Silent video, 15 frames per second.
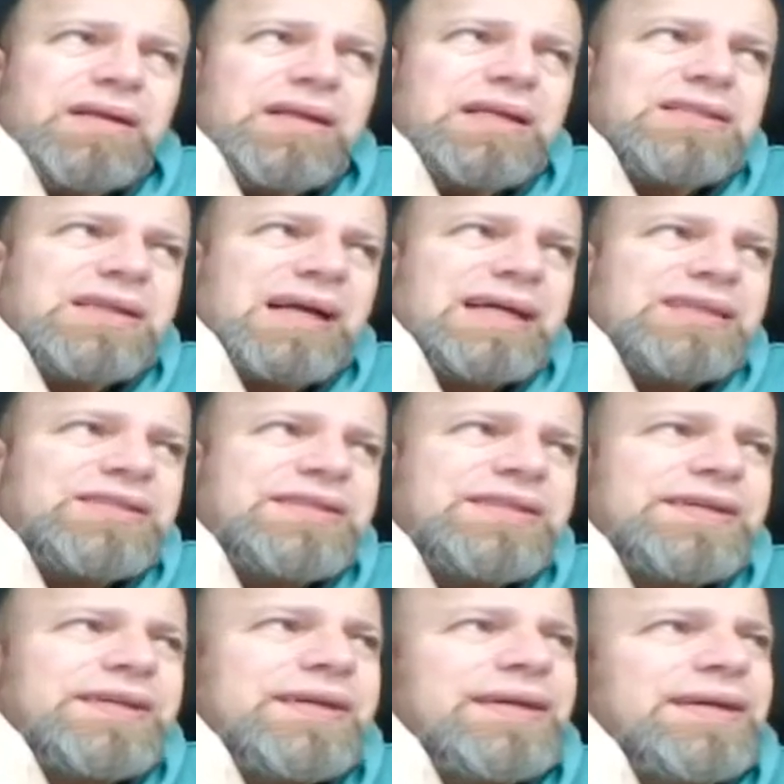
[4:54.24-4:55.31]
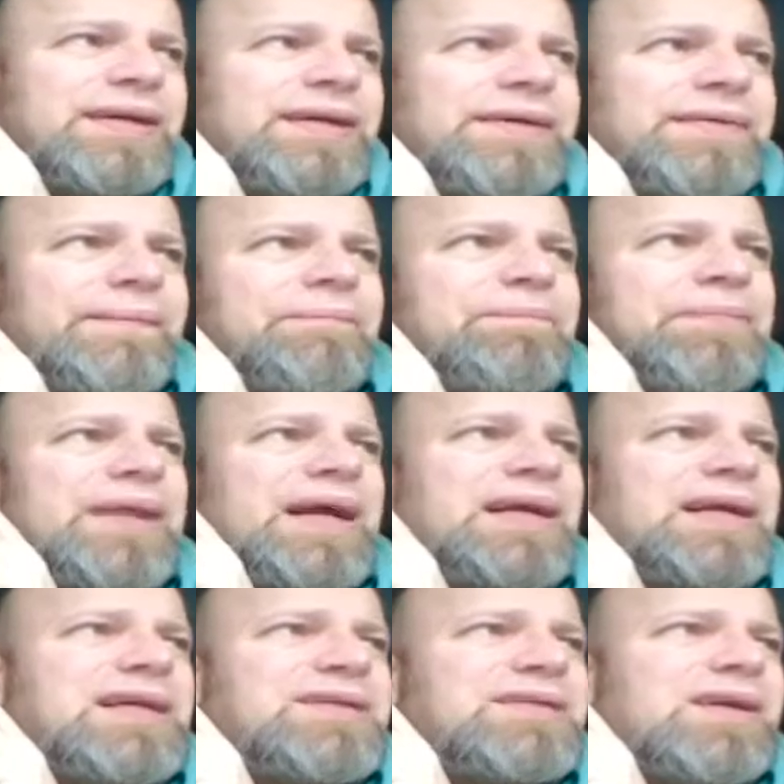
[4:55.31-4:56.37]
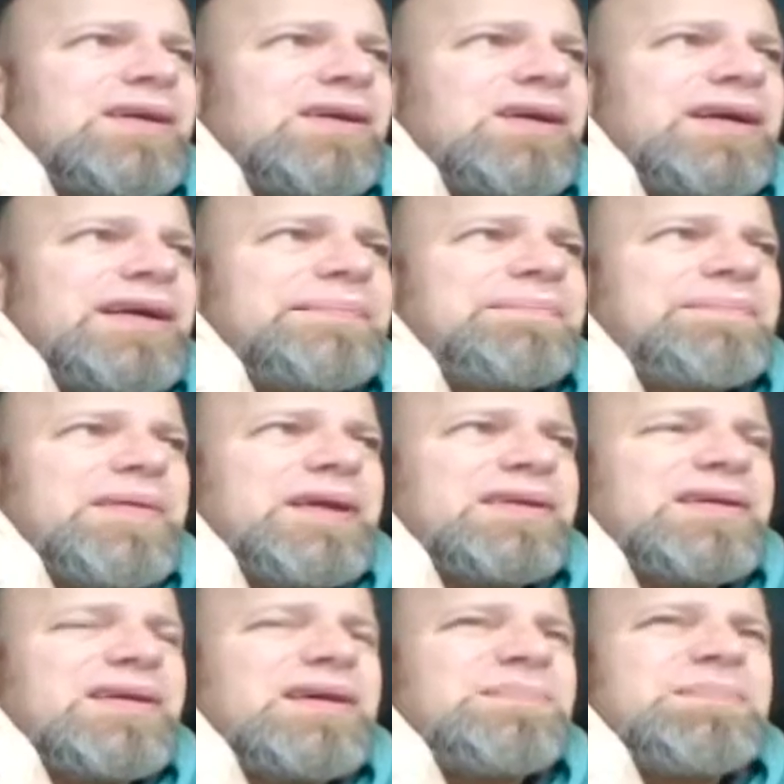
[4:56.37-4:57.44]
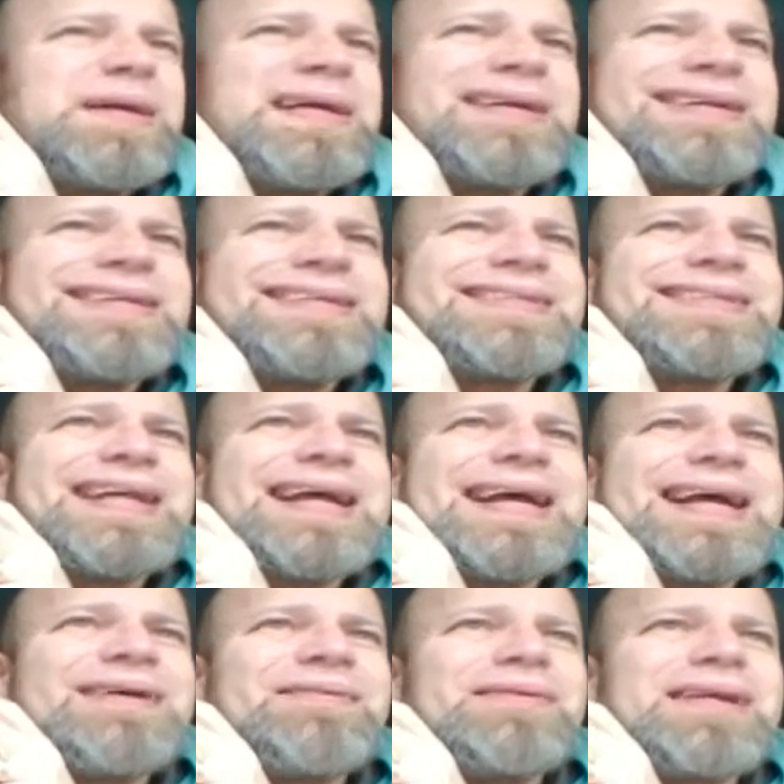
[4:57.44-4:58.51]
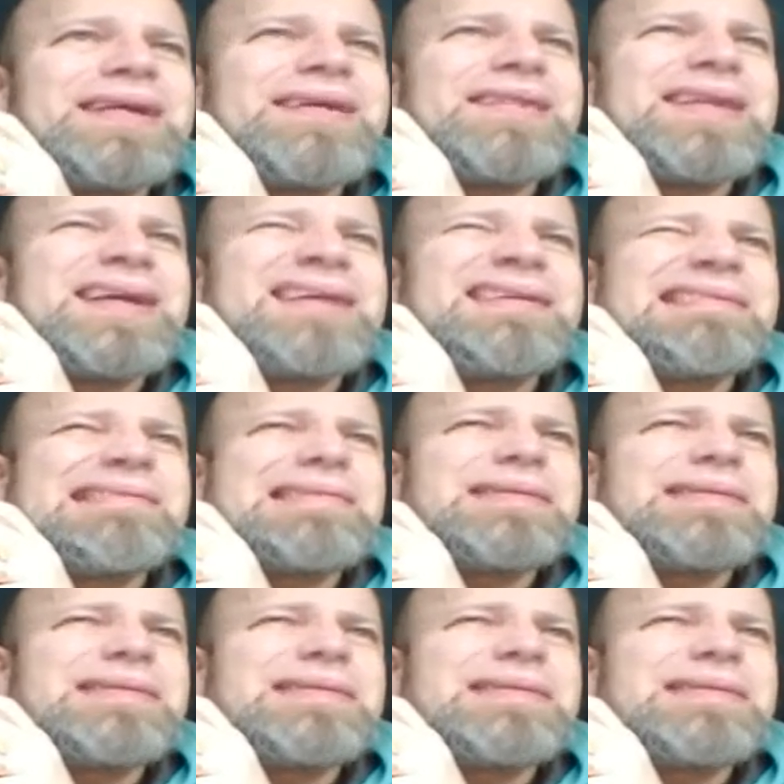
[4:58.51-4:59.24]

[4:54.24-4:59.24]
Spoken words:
you taste and there's kind of like a bitterness there, and you think,